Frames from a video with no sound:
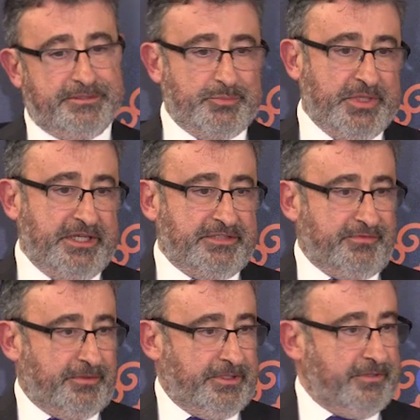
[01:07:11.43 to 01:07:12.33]

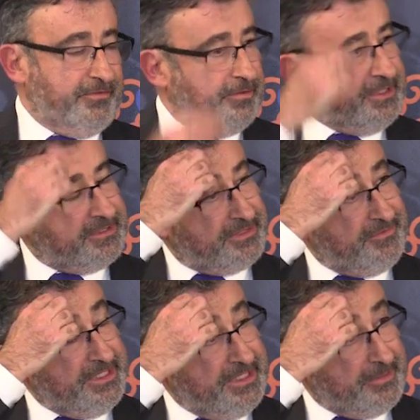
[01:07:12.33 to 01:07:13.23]
space for
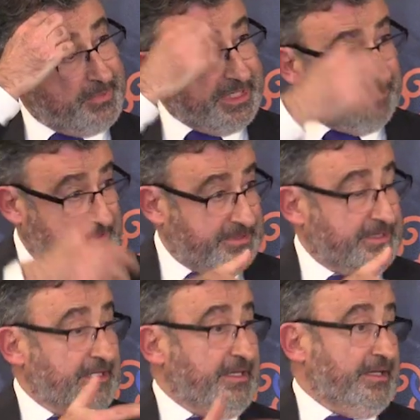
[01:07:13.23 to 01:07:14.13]
intervening,
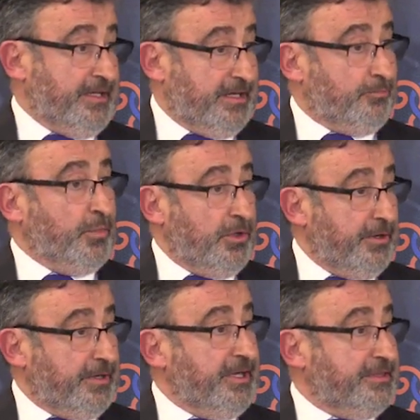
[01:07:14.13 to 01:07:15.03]
perhaps at
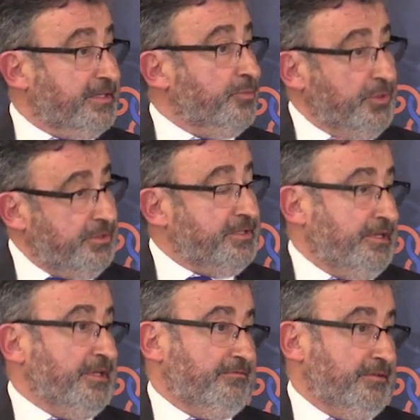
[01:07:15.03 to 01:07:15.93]
the
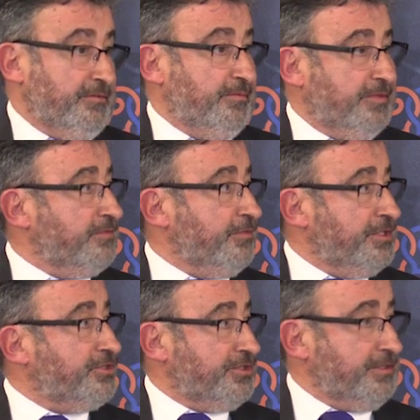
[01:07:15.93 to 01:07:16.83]
community level,
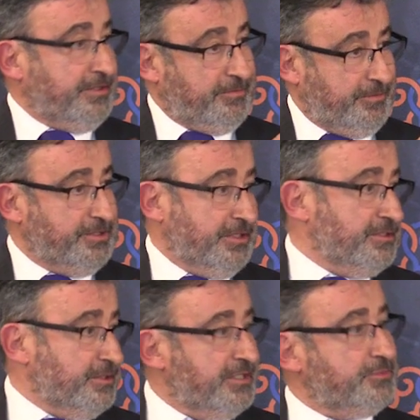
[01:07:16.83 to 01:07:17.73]
which
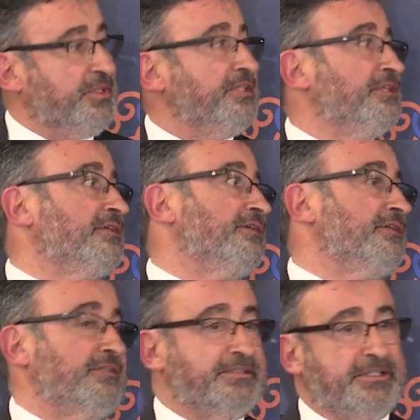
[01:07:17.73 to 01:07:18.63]
has been
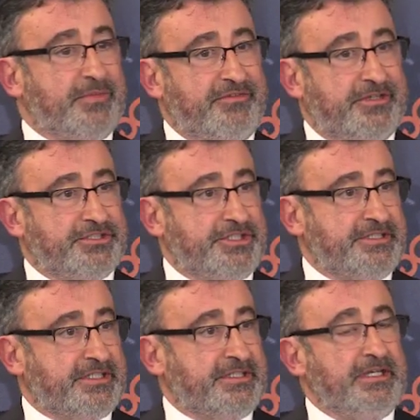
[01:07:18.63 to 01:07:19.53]
said by
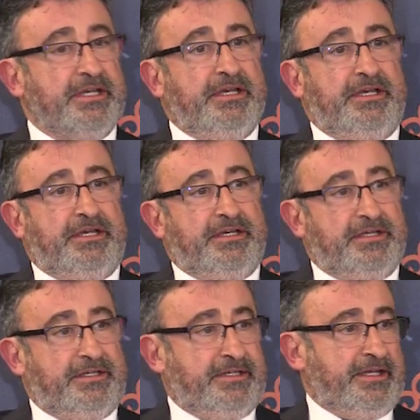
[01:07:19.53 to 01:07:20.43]
Francesca,
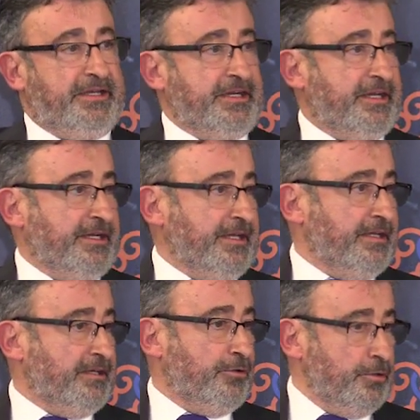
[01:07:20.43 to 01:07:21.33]
can
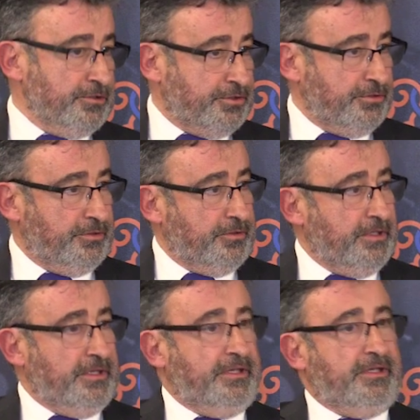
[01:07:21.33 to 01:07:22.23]
also